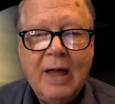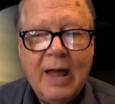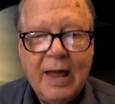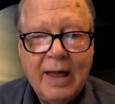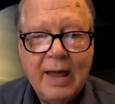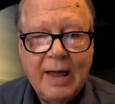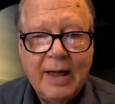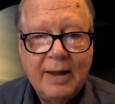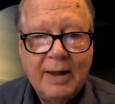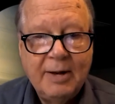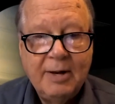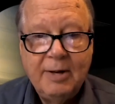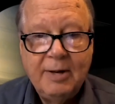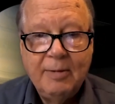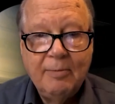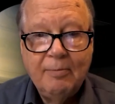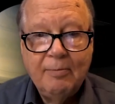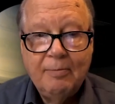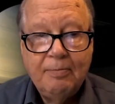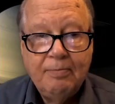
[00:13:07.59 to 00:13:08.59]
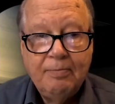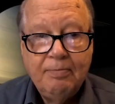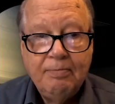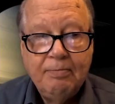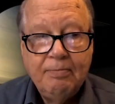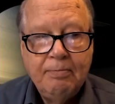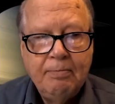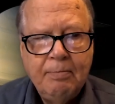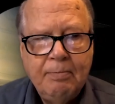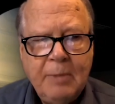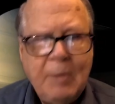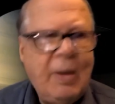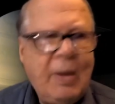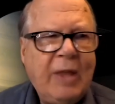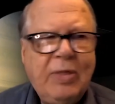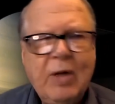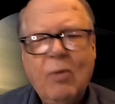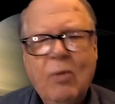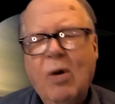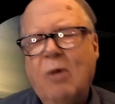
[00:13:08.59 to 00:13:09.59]
And you
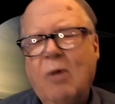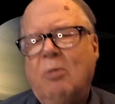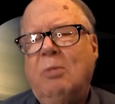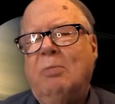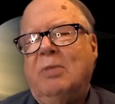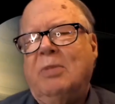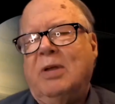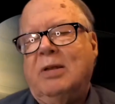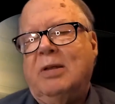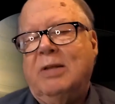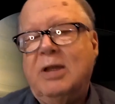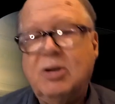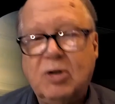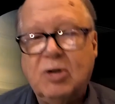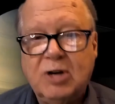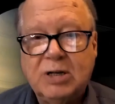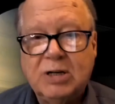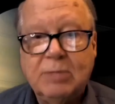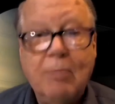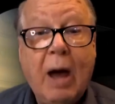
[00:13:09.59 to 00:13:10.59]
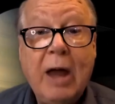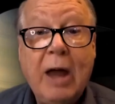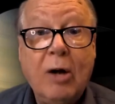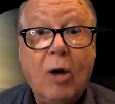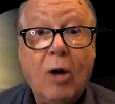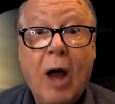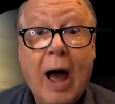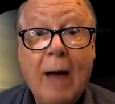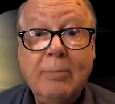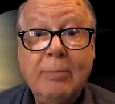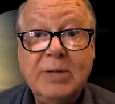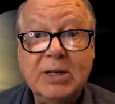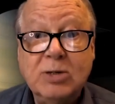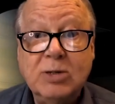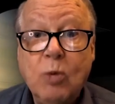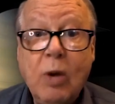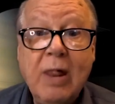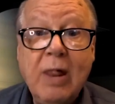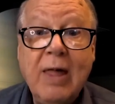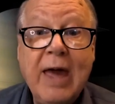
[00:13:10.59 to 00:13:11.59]
might think, well, these are just minor
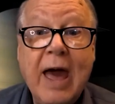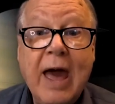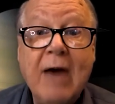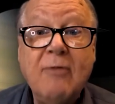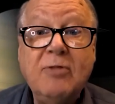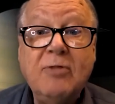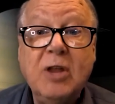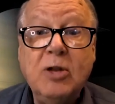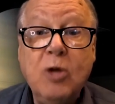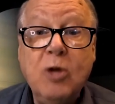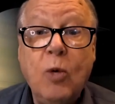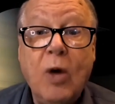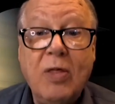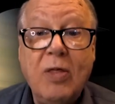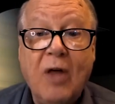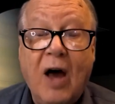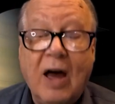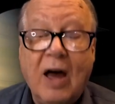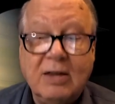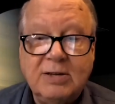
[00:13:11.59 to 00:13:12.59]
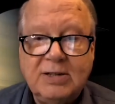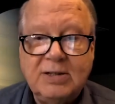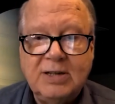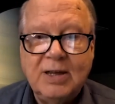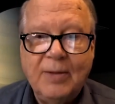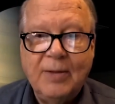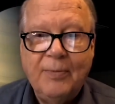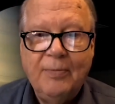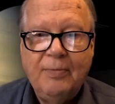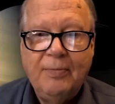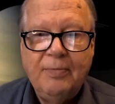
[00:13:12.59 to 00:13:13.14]
objects. What do they have to do with us?